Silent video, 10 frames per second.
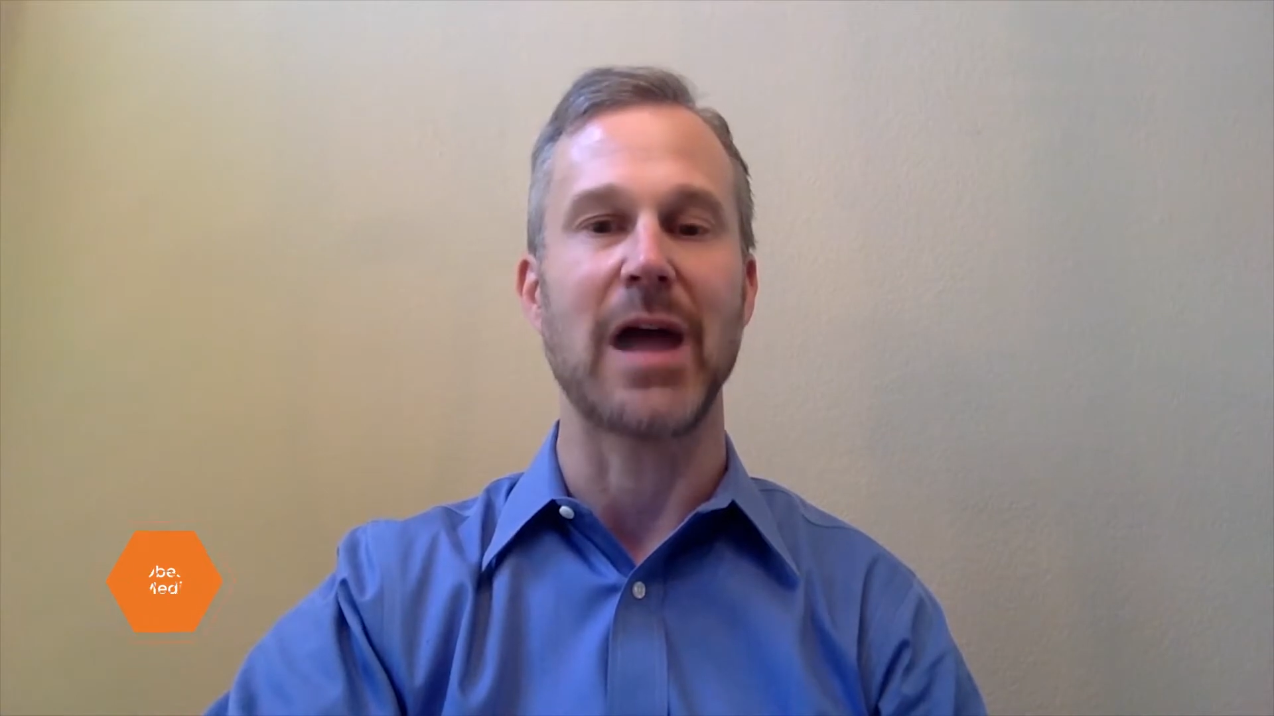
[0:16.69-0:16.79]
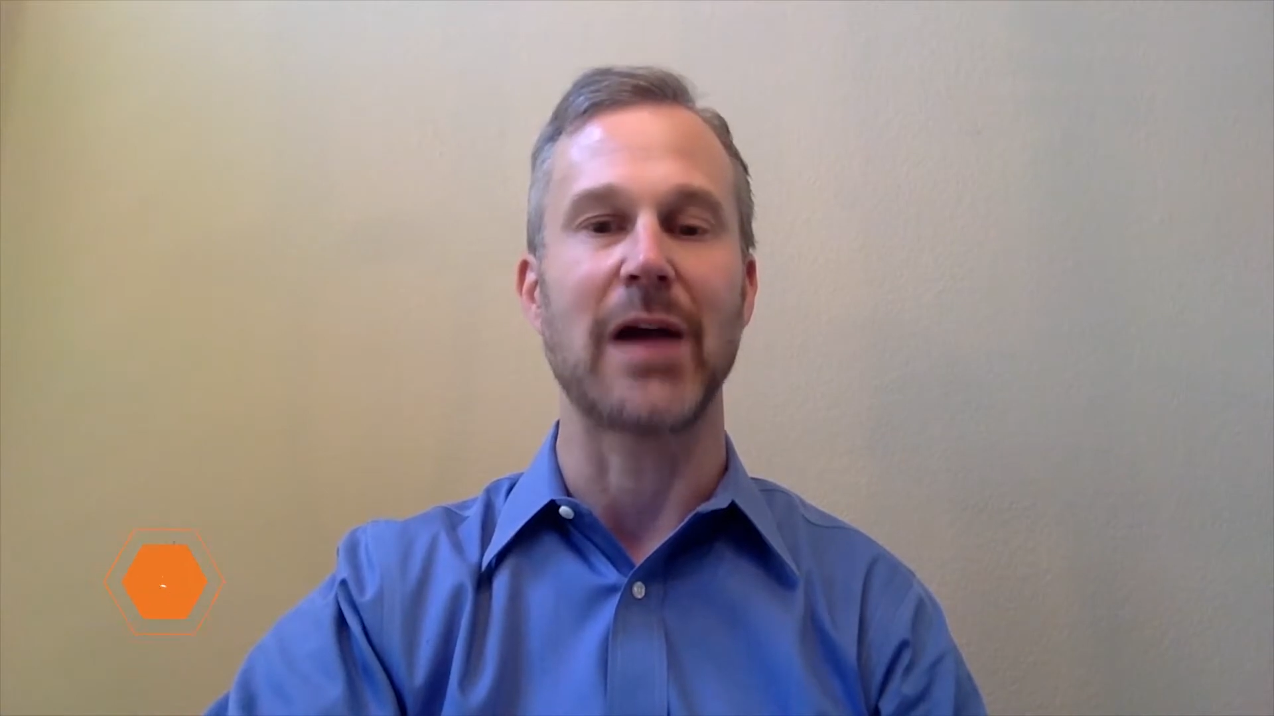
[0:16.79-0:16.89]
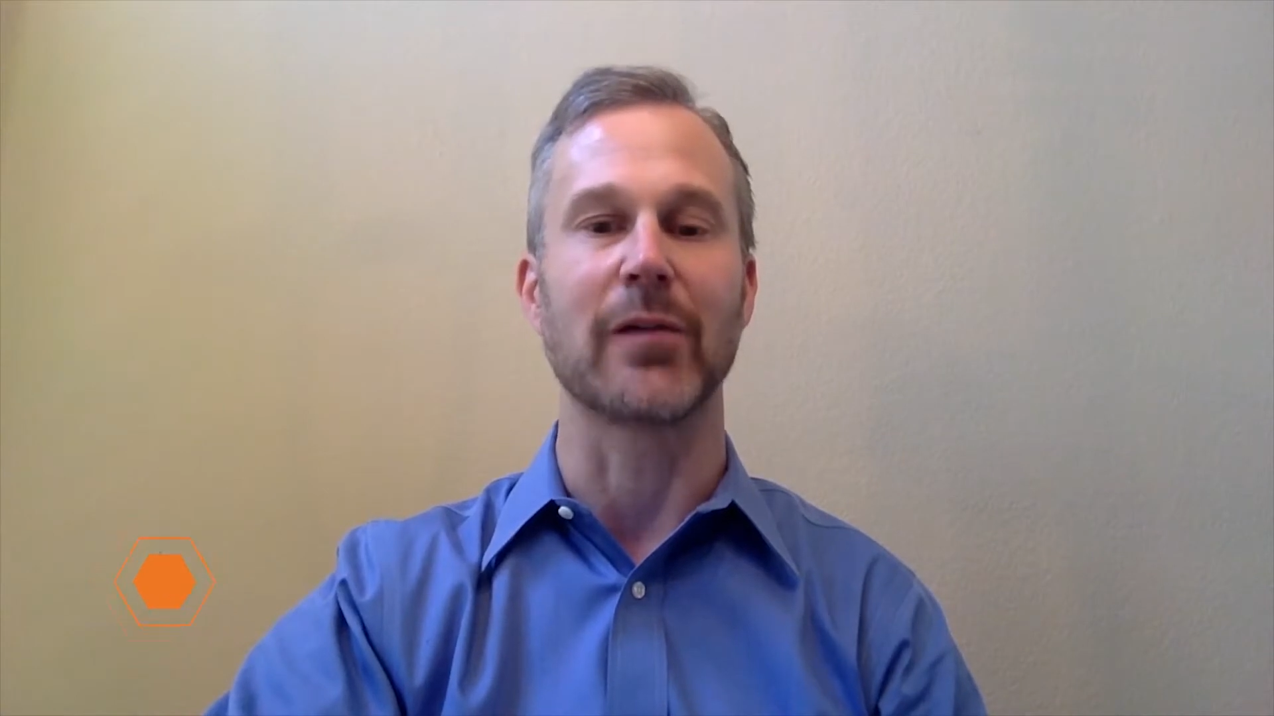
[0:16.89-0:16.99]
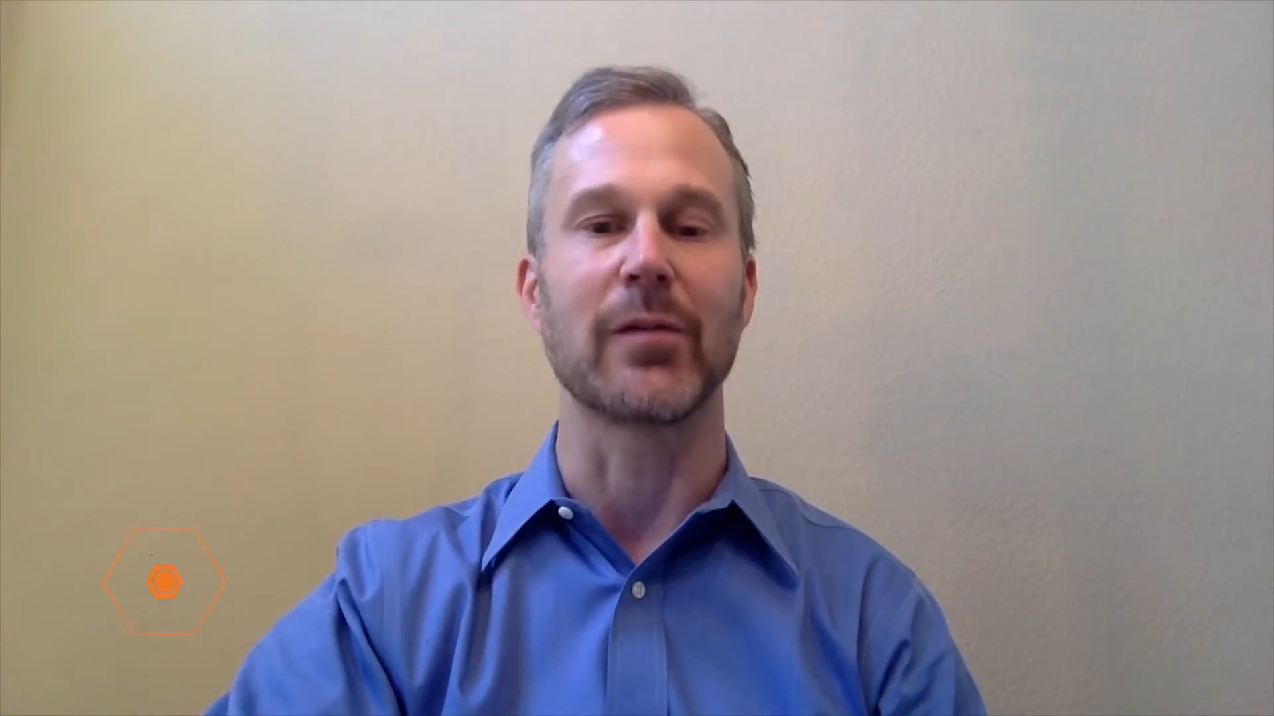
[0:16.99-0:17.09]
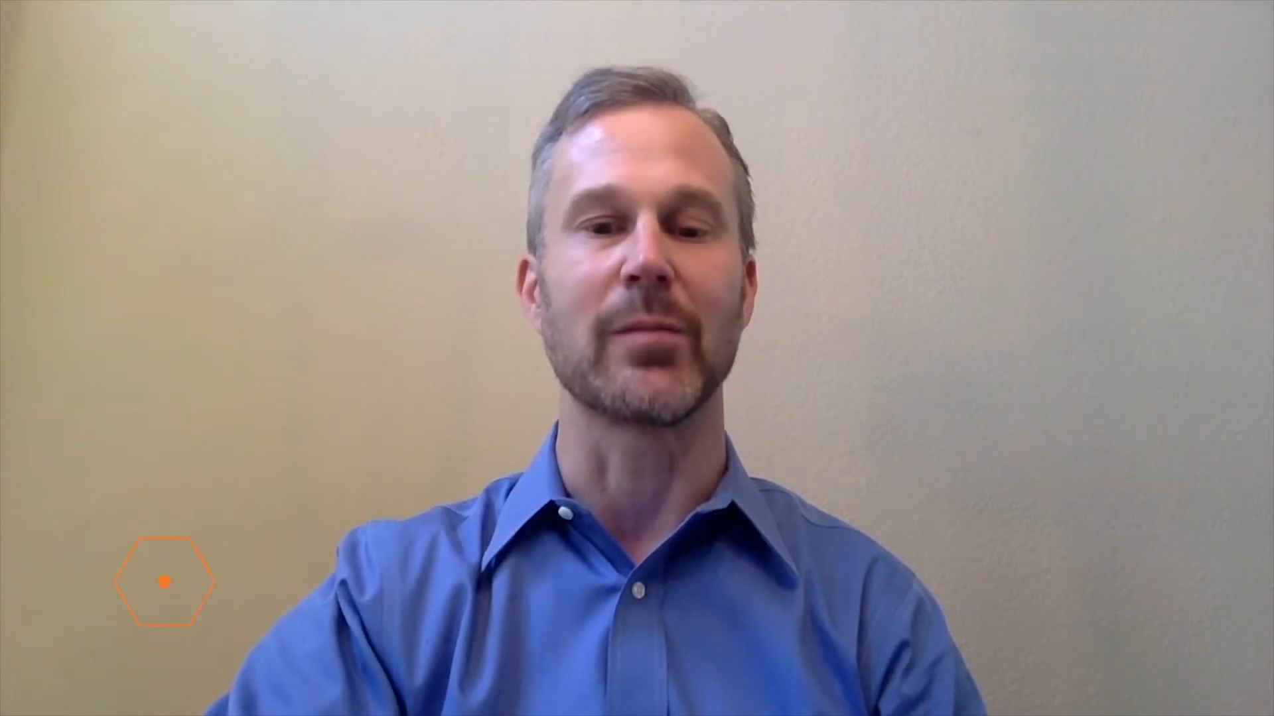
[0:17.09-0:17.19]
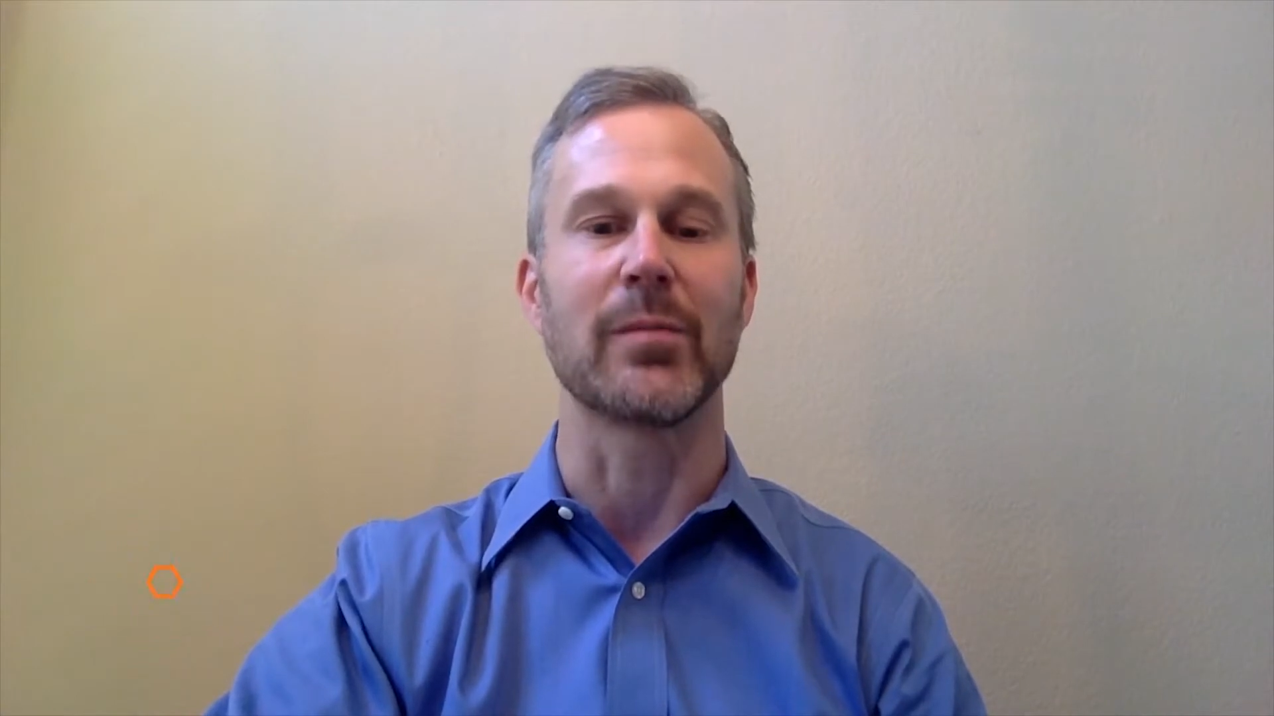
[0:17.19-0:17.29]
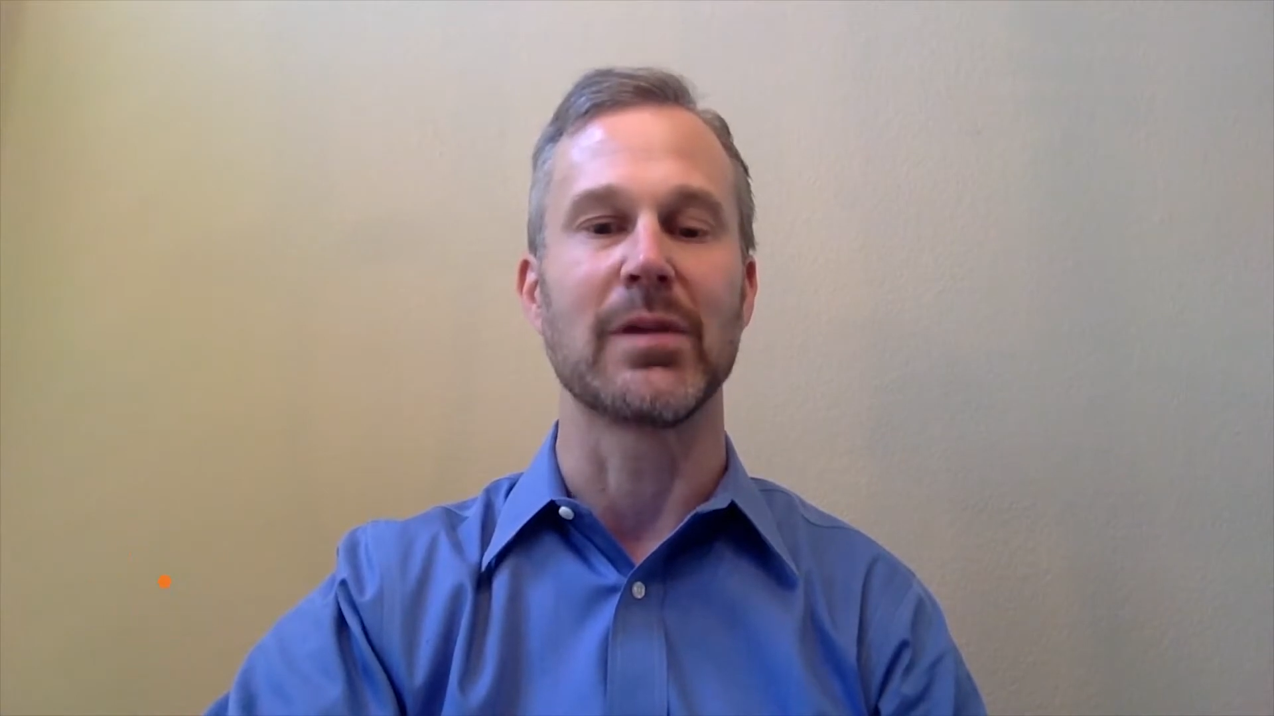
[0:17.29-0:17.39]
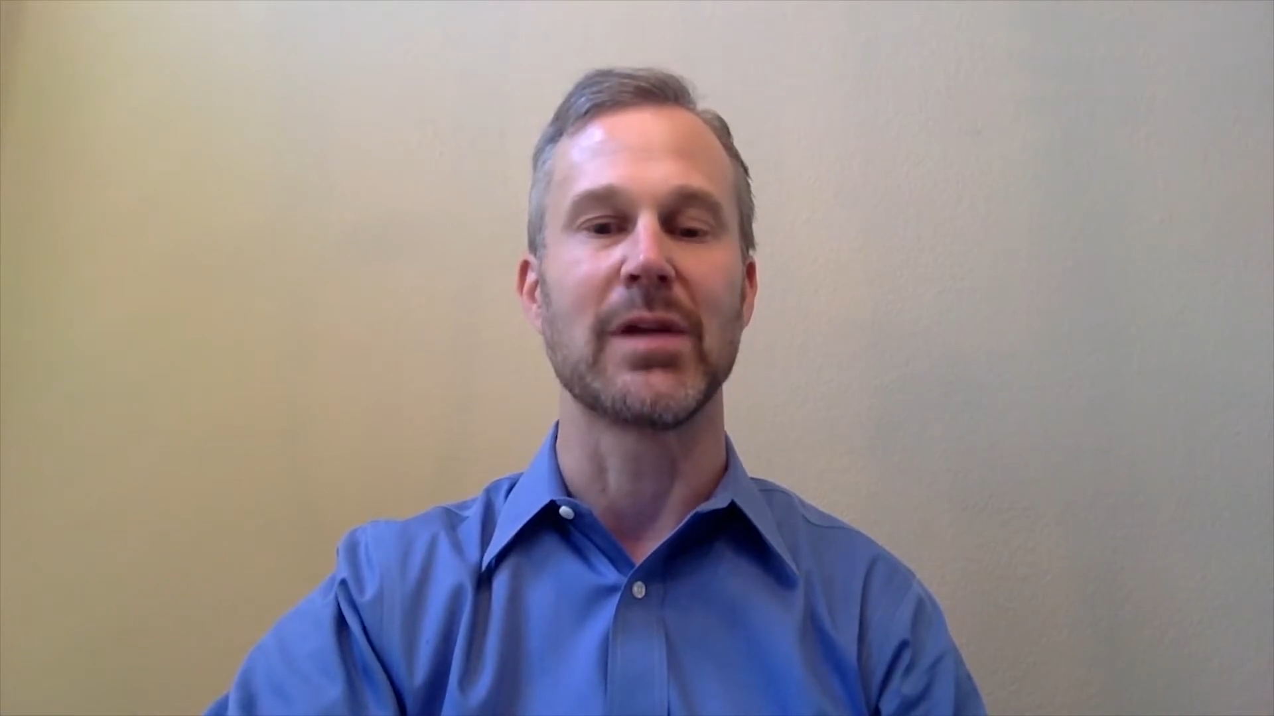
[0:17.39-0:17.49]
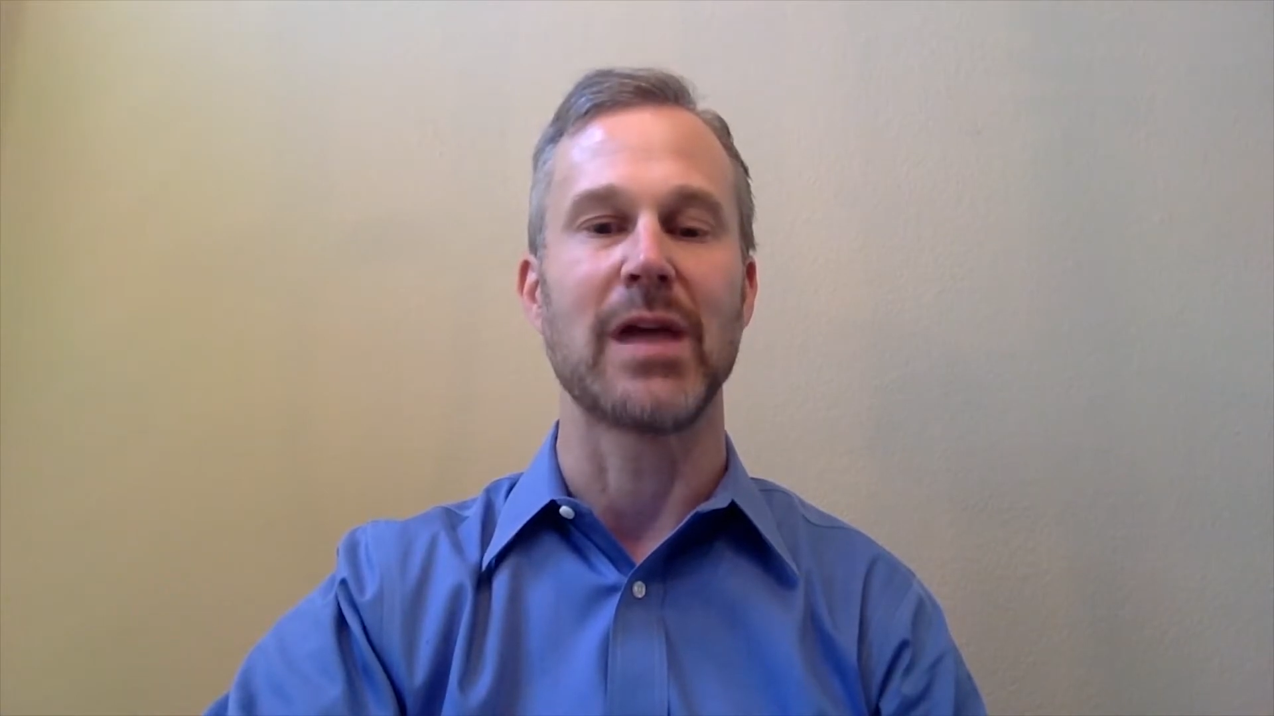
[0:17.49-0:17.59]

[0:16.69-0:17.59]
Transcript: Algorithm